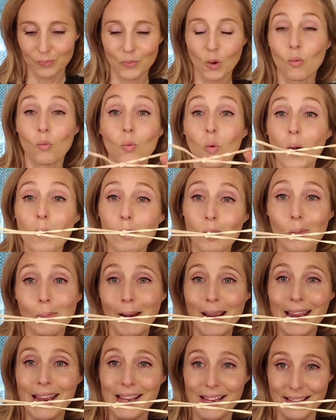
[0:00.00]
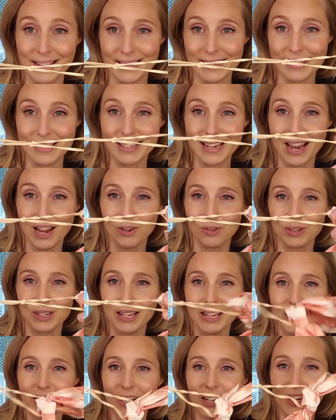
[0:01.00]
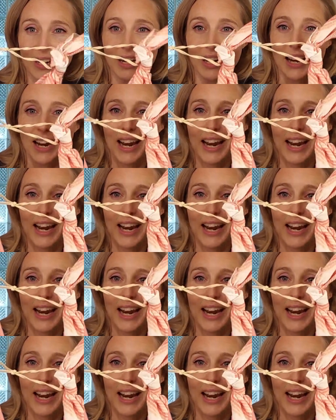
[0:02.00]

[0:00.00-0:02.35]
rubber bands down here,